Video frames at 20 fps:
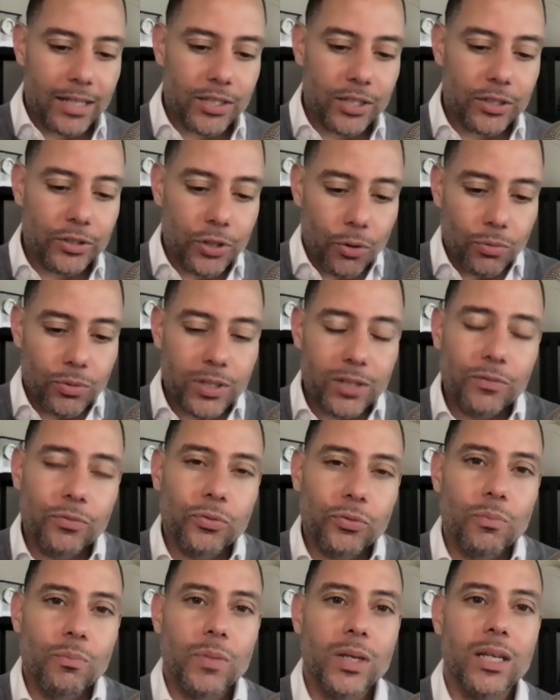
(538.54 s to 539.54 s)
As adults,
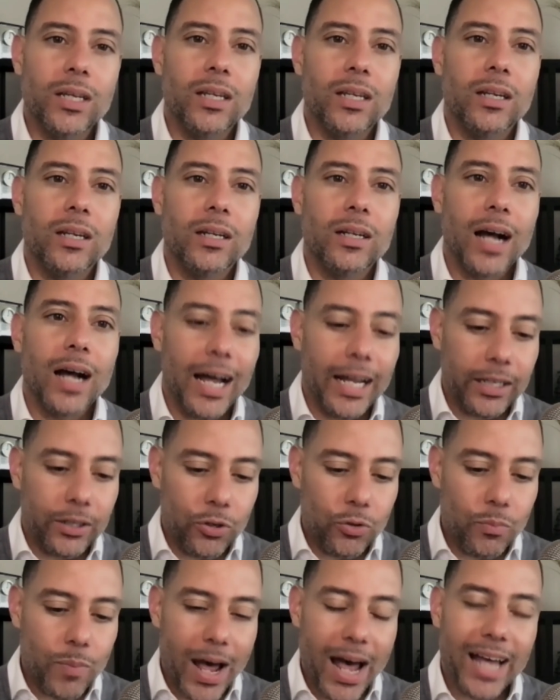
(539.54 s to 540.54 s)
and for me, I
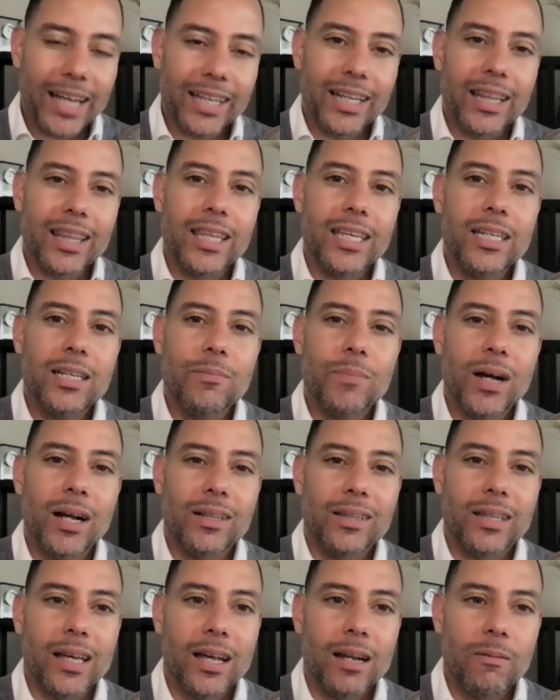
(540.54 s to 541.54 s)
go back and think
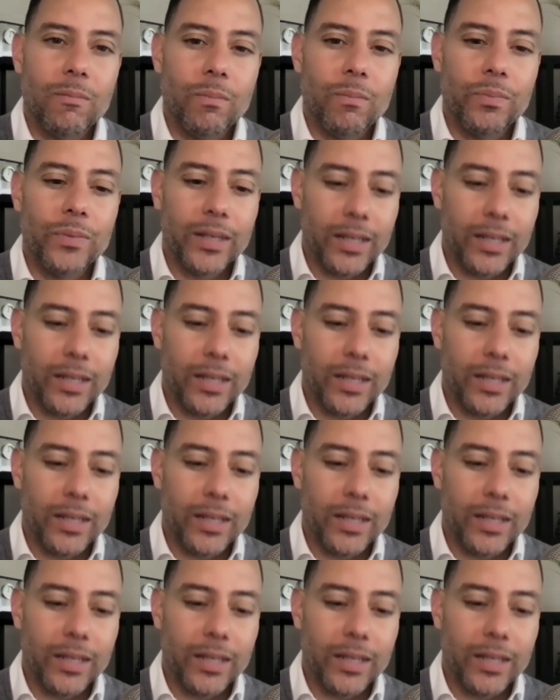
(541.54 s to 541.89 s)
about that.